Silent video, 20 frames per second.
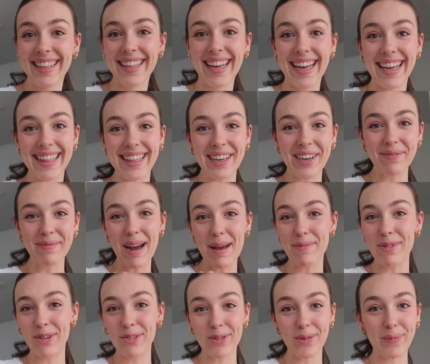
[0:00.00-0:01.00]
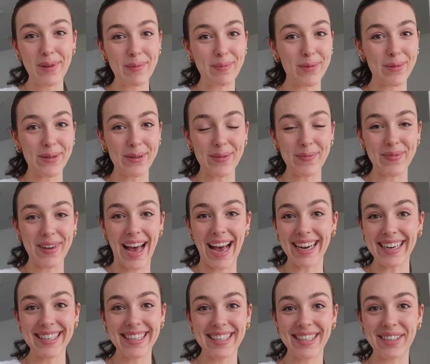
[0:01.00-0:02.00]
Hello my beautiful people, welcome
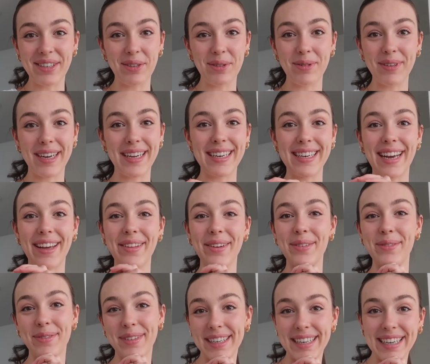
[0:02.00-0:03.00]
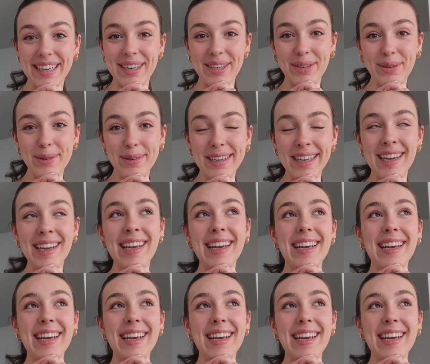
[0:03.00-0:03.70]
back to another video.